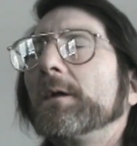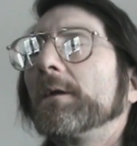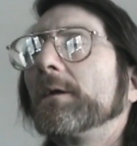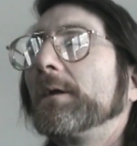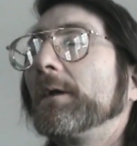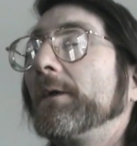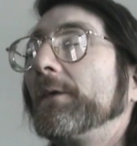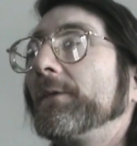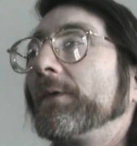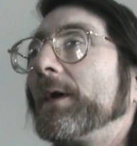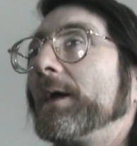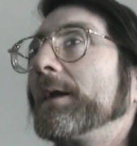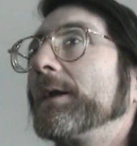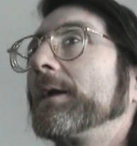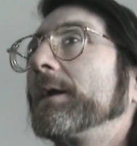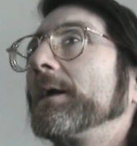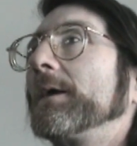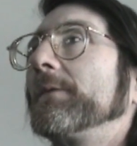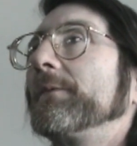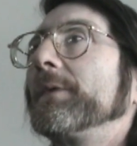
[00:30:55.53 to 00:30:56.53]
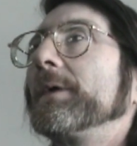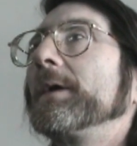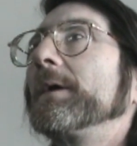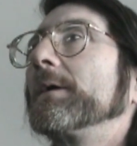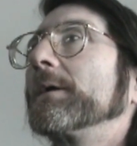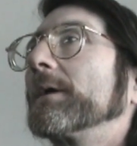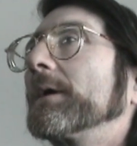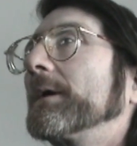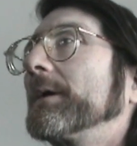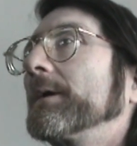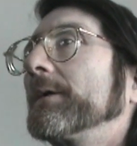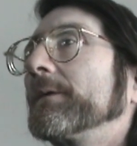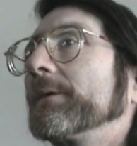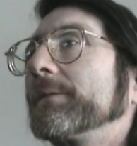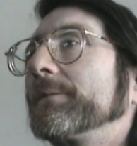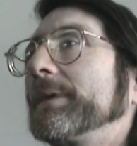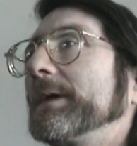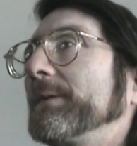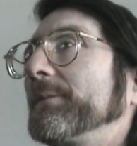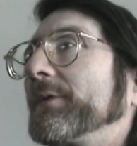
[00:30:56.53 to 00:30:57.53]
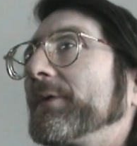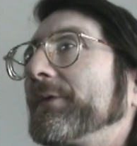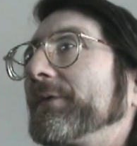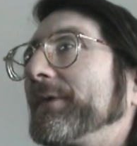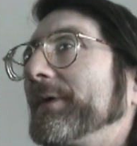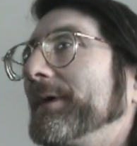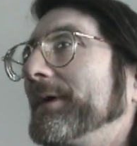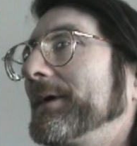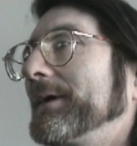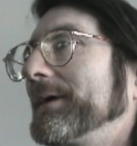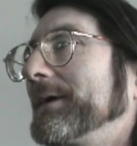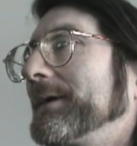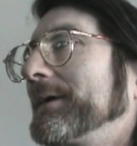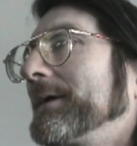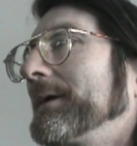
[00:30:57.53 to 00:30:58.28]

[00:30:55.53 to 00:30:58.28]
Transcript: as I love hearing people say,